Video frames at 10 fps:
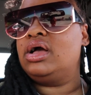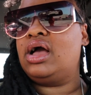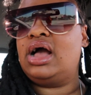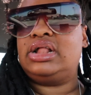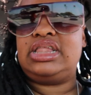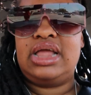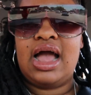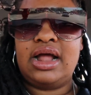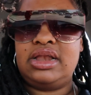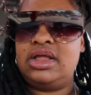content
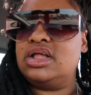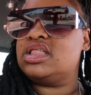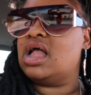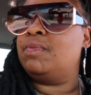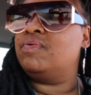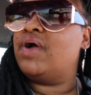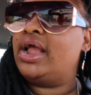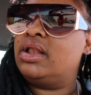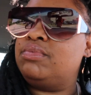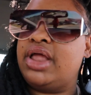ideas. I've been
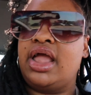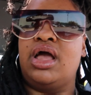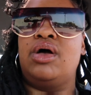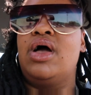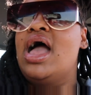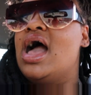writing them down.